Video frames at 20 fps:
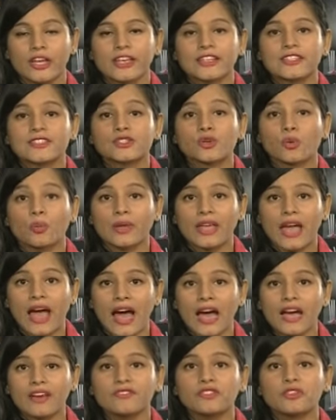So, we
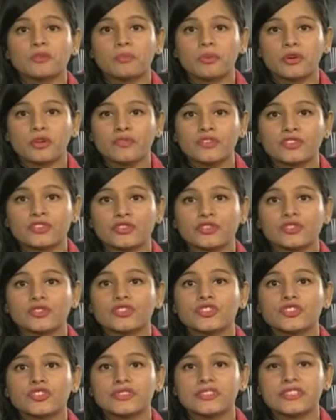have the provision
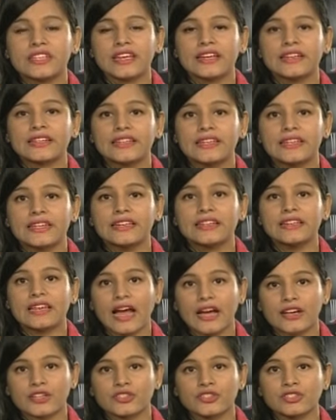to take legal
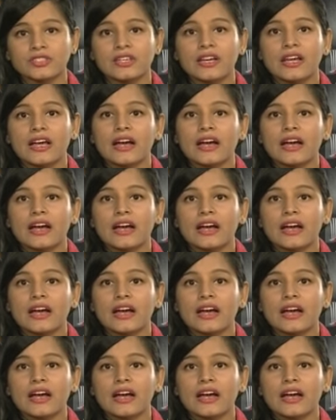action